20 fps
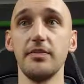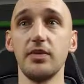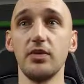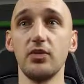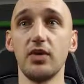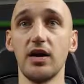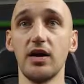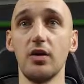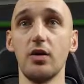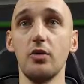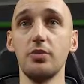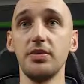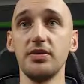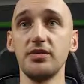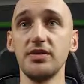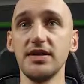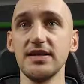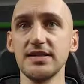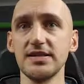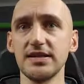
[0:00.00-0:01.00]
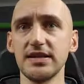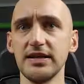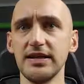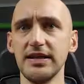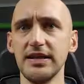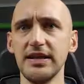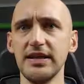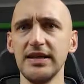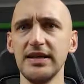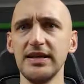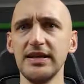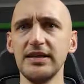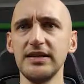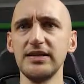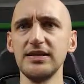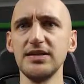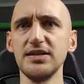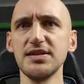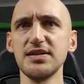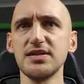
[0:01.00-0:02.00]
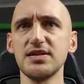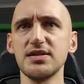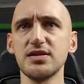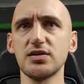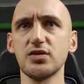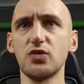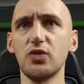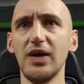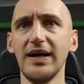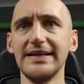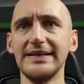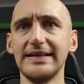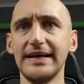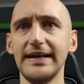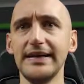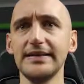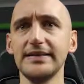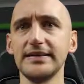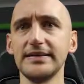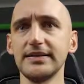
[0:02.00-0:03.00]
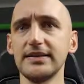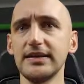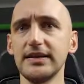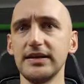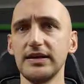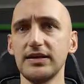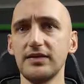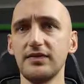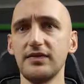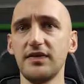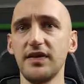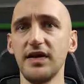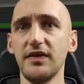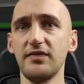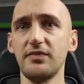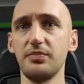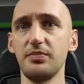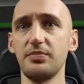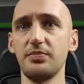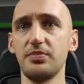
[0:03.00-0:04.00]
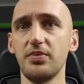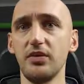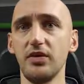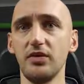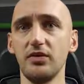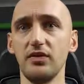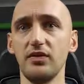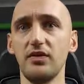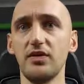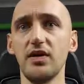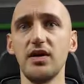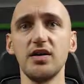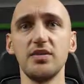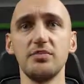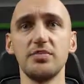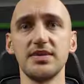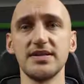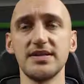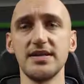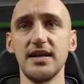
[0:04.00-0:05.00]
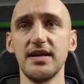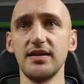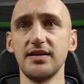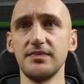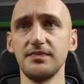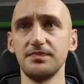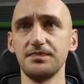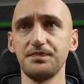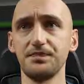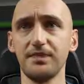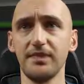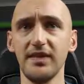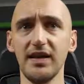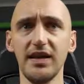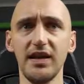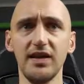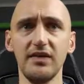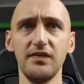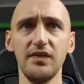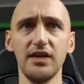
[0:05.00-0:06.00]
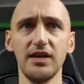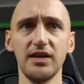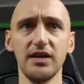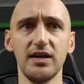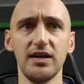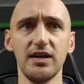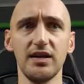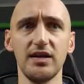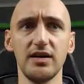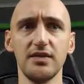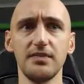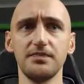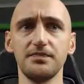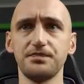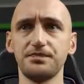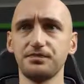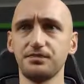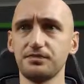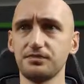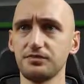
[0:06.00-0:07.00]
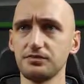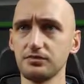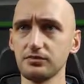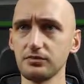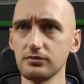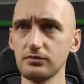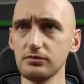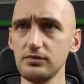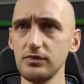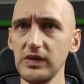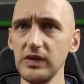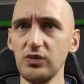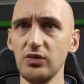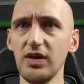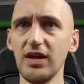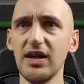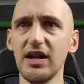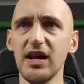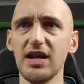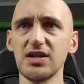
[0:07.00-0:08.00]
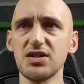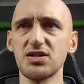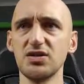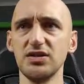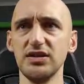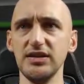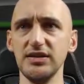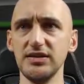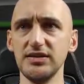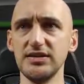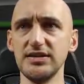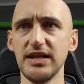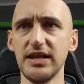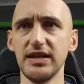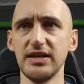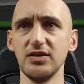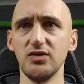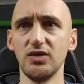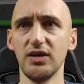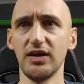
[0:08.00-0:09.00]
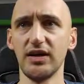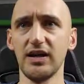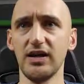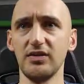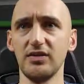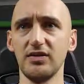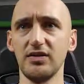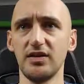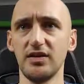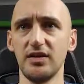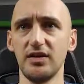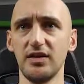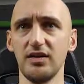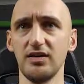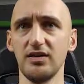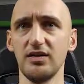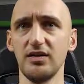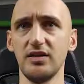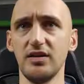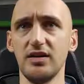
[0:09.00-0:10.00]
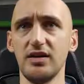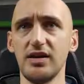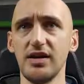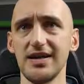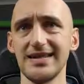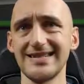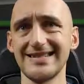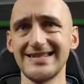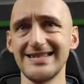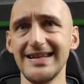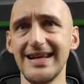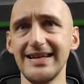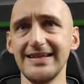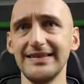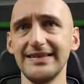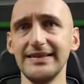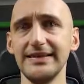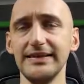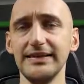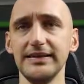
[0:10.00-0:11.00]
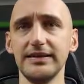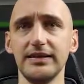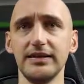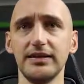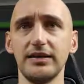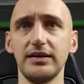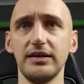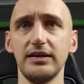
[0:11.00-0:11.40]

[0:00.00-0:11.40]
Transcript: MP1 open raise. This is quite tight, 5.13%, and I think we can actually take into account a slightly